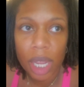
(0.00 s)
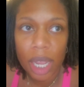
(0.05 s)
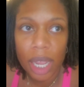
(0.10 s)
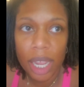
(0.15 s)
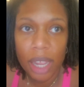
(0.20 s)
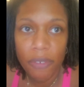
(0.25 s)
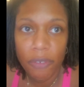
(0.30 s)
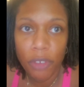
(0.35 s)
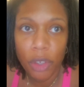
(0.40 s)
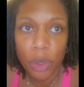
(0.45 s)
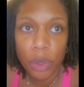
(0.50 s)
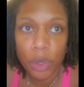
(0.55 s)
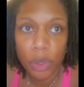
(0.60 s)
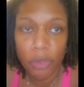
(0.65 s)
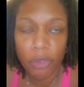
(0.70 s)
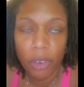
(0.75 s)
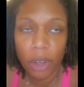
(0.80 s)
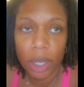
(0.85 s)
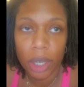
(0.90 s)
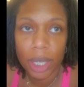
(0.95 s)
if you
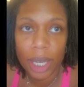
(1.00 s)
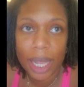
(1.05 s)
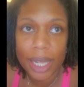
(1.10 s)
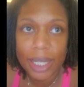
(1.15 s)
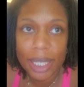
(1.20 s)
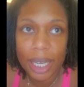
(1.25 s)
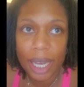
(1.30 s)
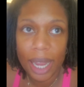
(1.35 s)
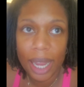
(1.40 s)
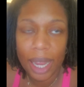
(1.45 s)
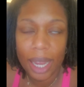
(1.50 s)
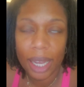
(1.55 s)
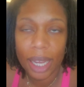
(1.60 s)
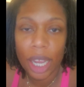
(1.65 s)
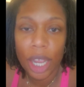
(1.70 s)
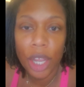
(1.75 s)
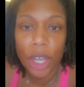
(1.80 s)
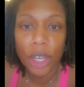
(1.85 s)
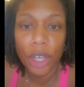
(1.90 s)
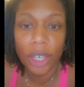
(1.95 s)
do fertilize an egg,
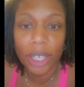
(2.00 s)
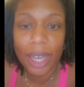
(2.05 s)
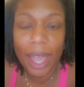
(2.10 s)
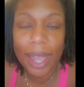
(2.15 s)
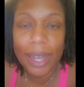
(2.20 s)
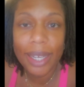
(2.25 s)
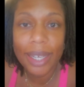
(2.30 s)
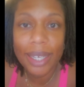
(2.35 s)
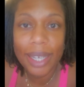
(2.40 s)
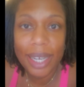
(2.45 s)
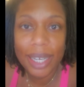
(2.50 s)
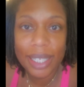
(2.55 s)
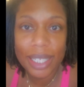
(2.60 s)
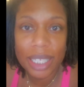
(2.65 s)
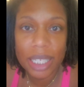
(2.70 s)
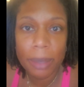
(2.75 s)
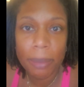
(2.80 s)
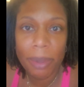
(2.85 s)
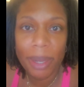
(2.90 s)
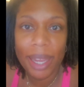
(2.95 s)
your lining
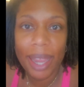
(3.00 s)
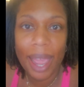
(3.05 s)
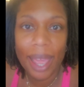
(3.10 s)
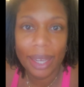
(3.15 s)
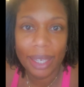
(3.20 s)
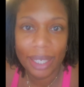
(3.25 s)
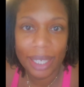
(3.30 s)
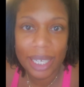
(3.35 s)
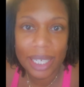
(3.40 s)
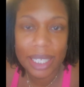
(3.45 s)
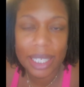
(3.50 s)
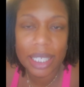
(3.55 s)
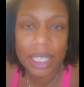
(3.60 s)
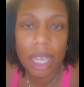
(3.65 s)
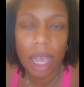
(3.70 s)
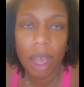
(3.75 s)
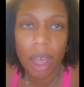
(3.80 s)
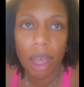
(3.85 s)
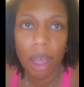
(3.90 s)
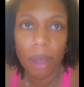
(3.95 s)
needs to be at least
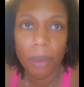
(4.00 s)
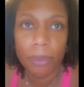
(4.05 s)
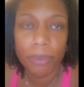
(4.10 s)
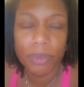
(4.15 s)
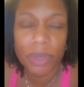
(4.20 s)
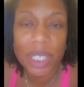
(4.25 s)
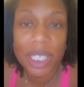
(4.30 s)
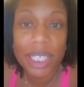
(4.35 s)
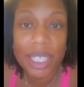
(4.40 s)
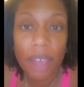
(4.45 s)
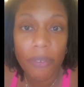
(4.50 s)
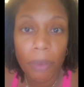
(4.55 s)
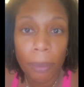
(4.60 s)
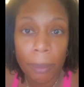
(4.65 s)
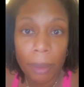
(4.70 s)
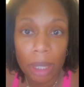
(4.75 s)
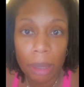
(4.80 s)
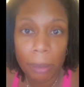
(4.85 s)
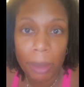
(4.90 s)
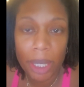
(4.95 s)

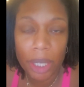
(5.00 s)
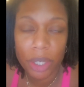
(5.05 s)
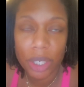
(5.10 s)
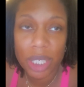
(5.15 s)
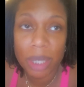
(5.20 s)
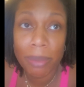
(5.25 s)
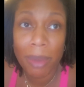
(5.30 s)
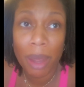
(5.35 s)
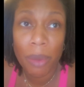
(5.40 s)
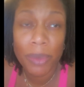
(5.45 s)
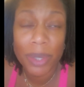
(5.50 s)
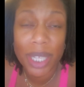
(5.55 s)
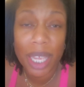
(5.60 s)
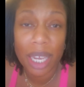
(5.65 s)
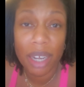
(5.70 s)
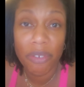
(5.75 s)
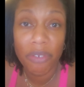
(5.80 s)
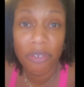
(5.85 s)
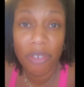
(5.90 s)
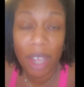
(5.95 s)
7 millimeters. Mine was
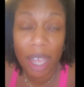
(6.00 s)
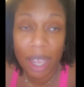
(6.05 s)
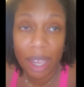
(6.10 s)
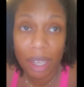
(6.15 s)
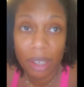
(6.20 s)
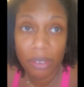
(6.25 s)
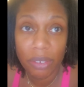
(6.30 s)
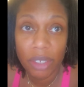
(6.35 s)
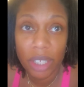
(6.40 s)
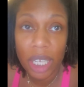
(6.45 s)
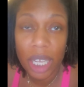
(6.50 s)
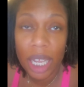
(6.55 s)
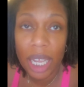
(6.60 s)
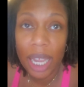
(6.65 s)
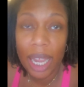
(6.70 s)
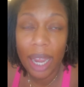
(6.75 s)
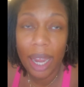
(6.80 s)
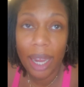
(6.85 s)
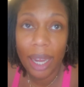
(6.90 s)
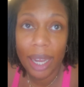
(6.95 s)
at a 5.
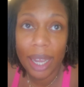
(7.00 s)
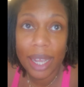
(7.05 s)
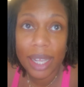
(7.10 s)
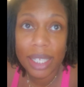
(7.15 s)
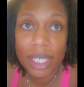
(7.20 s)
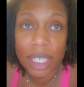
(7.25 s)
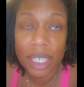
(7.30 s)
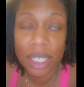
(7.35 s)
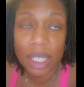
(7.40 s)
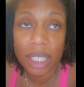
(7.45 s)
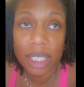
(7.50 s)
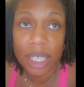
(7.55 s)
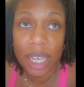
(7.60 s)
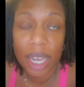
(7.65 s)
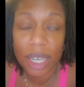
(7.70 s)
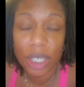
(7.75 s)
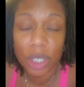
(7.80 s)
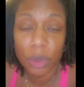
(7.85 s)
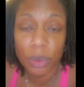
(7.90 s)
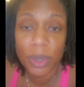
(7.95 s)
And the
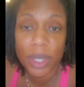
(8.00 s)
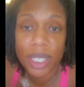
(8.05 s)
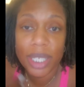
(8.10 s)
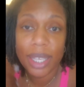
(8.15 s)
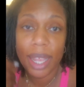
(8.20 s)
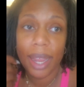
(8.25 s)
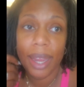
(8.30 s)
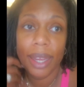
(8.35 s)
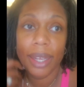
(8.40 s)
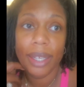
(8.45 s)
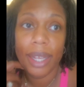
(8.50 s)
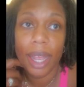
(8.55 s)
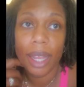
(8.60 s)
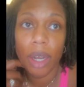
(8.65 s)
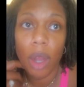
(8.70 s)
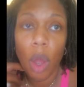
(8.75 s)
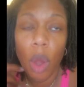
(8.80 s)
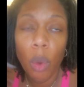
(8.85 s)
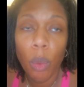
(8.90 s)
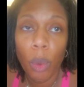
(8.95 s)
doctor was saying
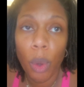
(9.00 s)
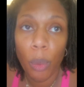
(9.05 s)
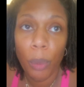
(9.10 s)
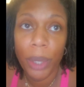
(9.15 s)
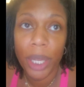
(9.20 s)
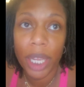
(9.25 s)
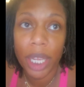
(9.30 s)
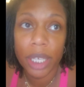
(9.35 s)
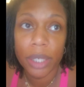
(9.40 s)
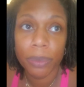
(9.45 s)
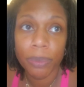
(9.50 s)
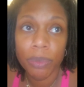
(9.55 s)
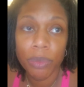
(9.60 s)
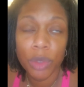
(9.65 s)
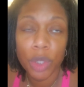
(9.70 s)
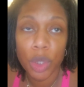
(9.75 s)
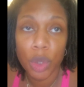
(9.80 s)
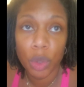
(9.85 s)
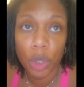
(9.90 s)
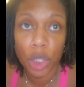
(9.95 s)
that, oh, well, we can
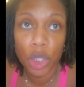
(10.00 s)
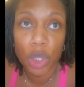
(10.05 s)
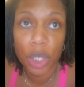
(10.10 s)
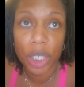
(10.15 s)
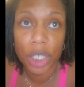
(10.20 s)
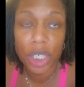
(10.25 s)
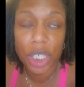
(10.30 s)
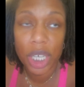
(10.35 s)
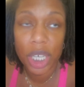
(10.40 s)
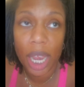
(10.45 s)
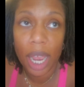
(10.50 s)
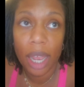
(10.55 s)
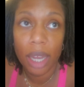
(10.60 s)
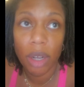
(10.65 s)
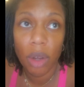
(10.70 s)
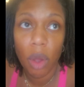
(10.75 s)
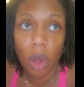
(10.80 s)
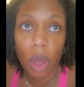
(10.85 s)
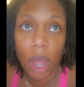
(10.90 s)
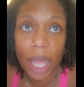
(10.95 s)
do the trigger shot
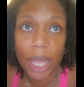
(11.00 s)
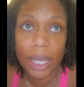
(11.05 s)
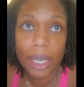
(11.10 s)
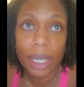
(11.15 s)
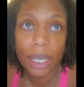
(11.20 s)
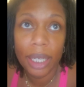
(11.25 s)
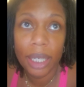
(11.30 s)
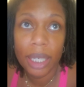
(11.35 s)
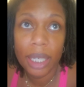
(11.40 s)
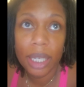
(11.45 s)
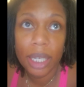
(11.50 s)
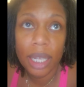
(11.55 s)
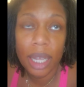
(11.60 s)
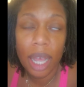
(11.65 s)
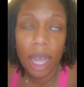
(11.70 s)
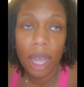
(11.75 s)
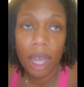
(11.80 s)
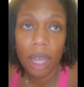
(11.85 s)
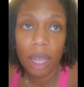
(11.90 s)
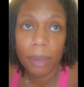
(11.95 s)
on
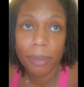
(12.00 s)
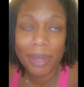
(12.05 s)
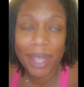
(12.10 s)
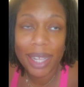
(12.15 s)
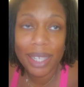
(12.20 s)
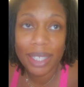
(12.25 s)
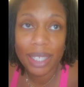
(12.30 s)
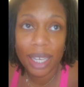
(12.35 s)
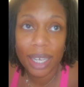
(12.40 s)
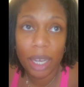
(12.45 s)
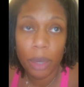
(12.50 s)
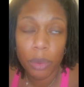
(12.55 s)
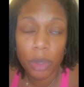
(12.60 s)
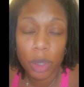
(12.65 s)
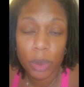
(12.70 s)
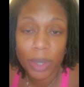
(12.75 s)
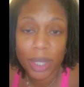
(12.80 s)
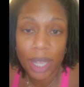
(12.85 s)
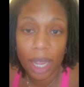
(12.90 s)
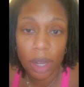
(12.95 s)
that Sunday,
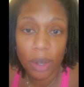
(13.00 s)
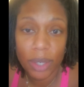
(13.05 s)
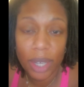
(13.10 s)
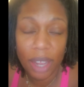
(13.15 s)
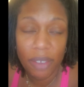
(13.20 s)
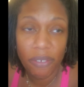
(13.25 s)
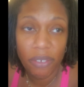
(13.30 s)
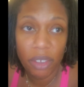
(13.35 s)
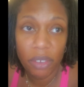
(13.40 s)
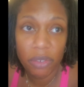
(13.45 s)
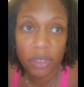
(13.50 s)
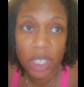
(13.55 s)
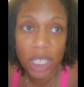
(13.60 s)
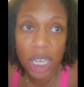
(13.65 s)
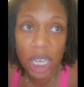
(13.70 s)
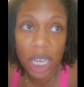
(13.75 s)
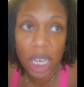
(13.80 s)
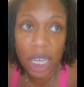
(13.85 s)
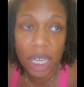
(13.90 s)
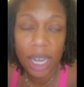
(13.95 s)
which was cycle day
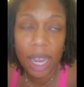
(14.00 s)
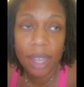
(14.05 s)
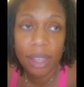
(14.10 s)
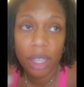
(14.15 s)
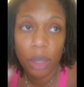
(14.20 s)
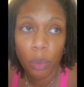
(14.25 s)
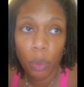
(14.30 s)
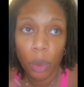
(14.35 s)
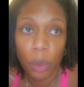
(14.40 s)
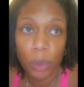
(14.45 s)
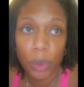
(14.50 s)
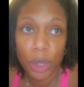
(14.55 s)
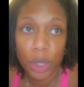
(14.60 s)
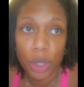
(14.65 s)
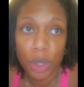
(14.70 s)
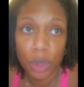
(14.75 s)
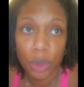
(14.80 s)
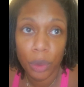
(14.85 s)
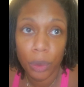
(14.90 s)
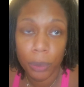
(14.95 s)
15. And then we would
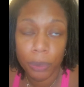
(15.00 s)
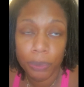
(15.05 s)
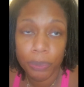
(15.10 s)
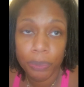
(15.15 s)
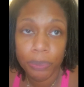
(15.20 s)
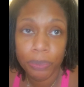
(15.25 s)
do